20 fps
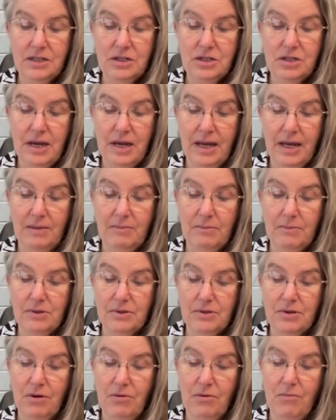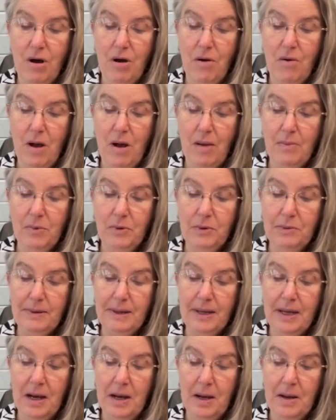ashamed, so Moab will
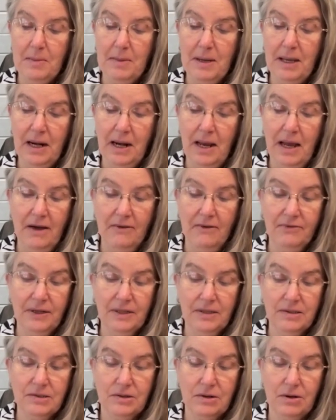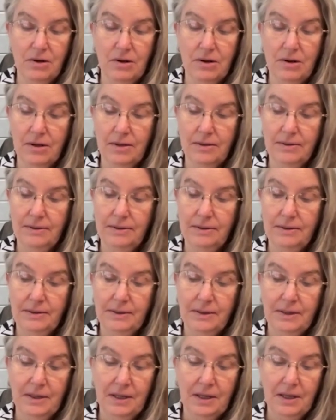become a laughingstock
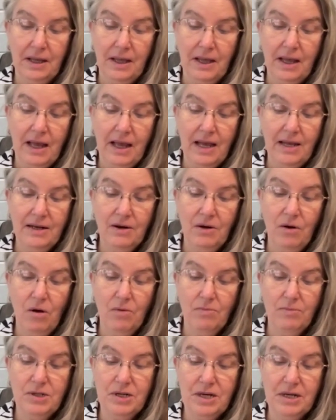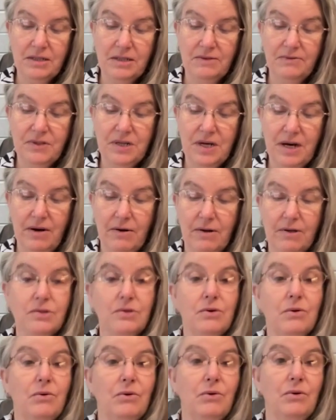and an object of terror
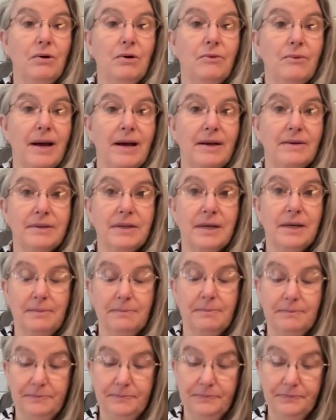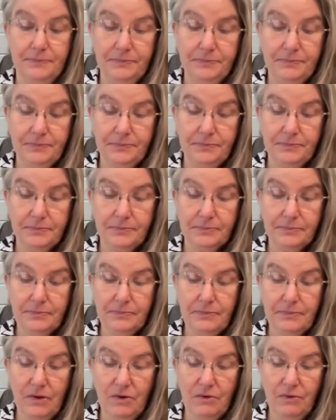to all around him.
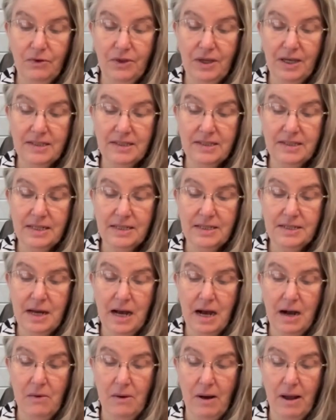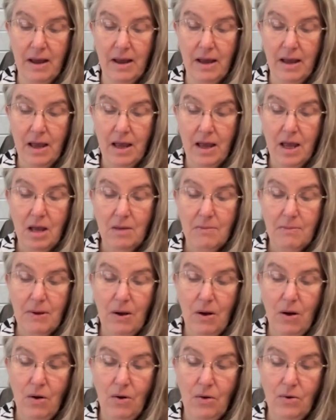For thus says Yahweh,
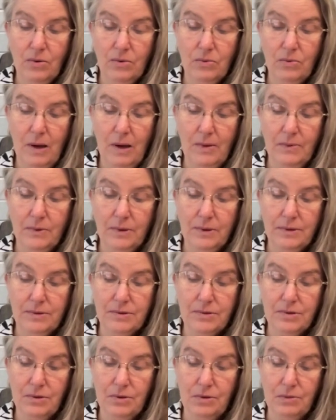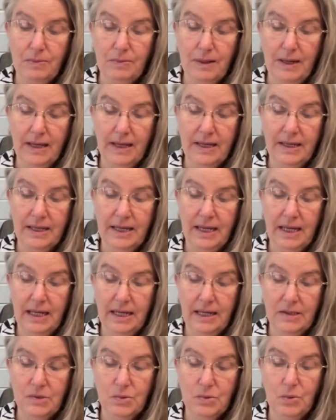behold, one will swoop like an
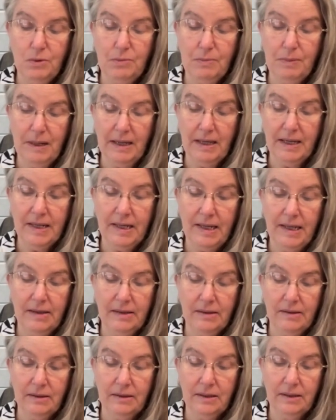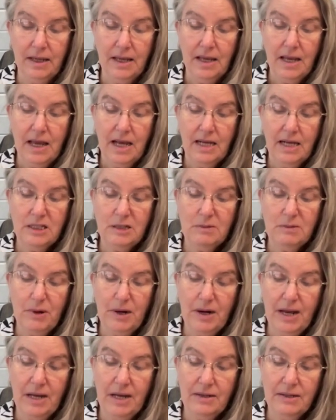eagle and
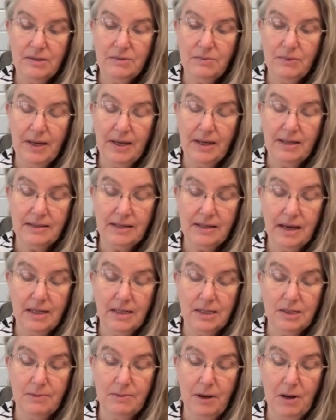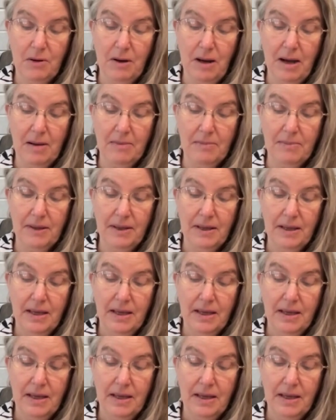spread out his wings against Moab.